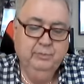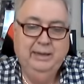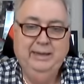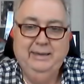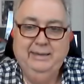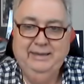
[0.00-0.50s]

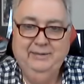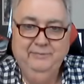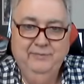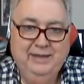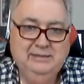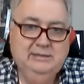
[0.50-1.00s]
And if
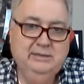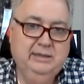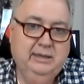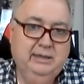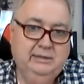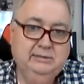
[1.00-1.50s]
that's the
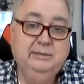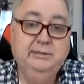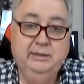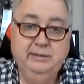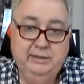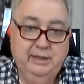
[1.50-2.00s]
case,
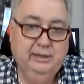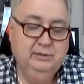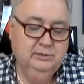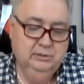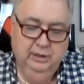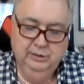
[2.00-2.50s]
then
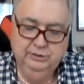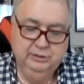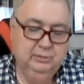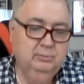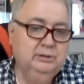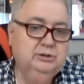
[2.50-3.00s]
yes, a
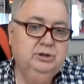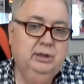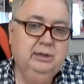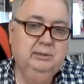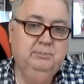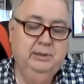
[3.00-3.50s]
stimulus
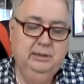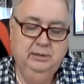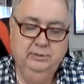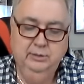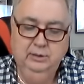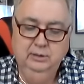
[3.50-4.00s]
check can be in
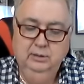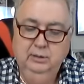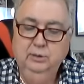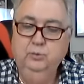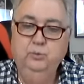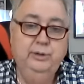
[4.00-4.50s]
there,
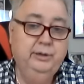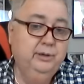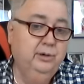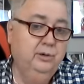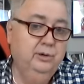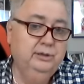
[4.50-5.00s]

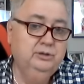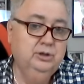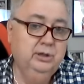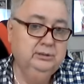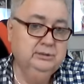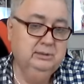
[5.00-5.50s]
reoccurring
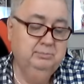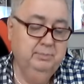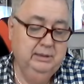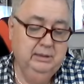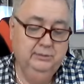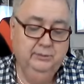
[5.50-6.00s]
checks can
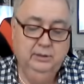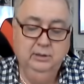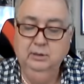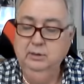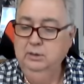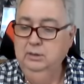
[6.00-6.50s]
be in
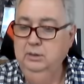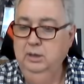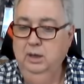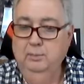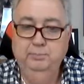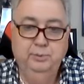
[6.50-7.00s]
there,
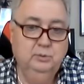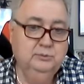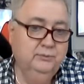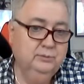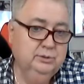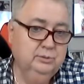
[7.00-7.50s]
a boost
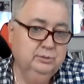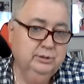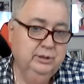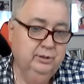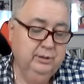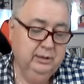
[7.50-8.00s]
for Social
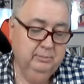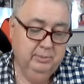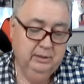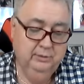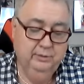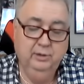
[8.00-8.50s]
Security can
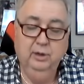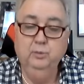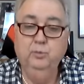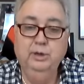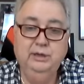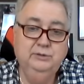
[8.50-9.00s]
be in there, a
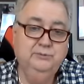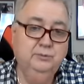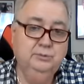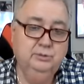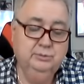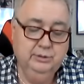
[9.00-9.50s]
raise for
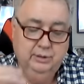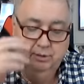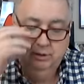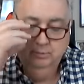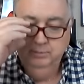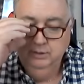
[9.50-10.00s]
Social Security
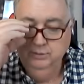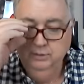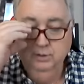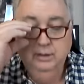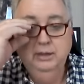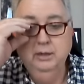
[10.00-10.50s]
can be in
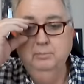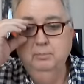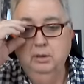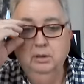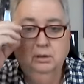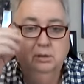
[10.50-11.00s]
there, and
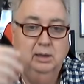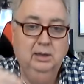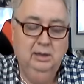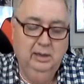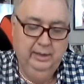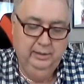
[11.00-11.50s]
among a
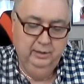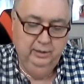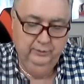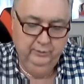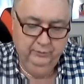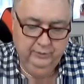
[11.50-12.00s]
lot
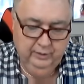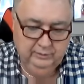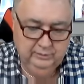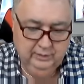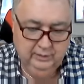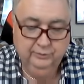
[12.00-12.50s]
other things
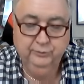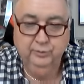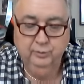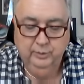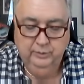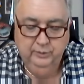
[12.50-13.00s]
they could
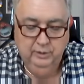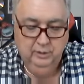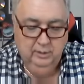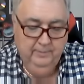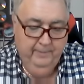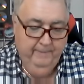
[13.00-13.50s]
throw in there.